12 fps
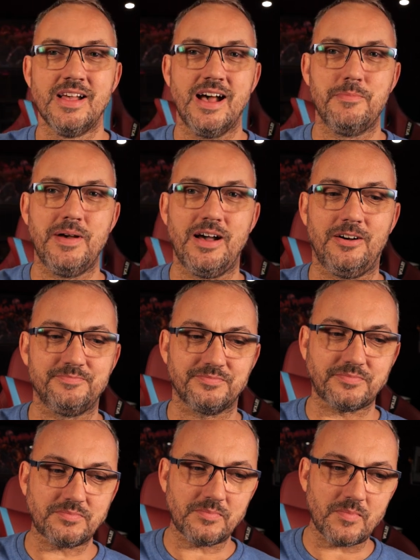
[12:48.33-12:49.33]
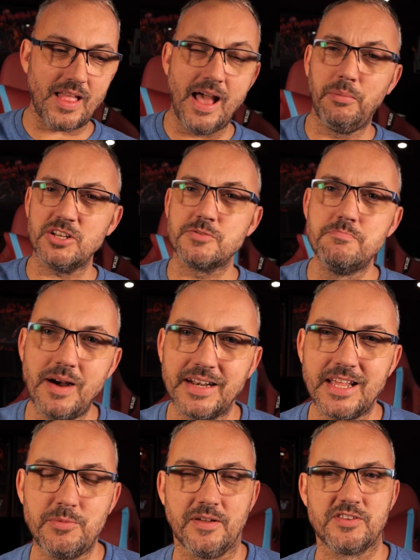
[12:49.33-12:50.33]
about how much
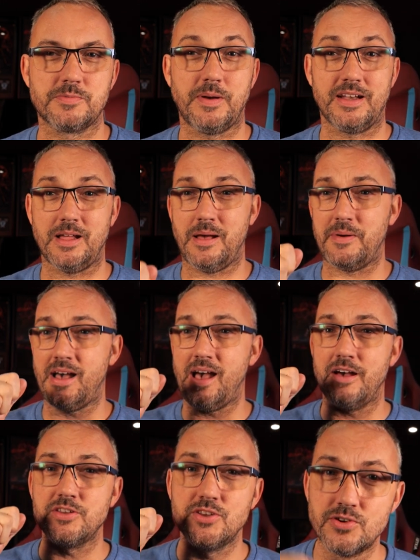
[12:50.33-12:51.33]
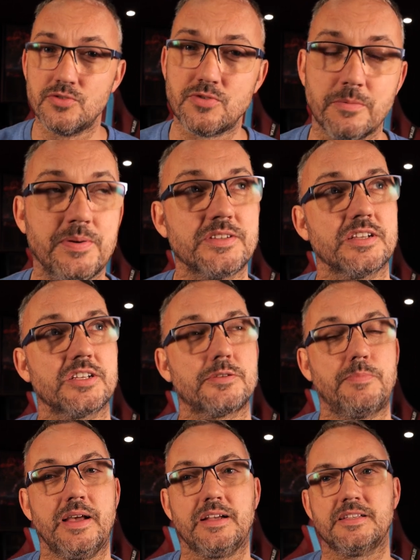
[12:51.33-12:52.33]
money we've spent, about how Europe is
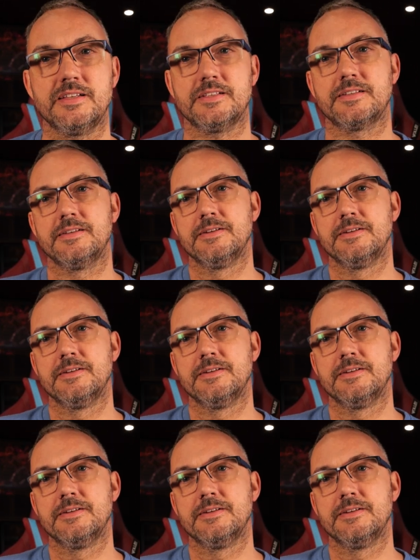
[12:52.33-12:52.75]
expected.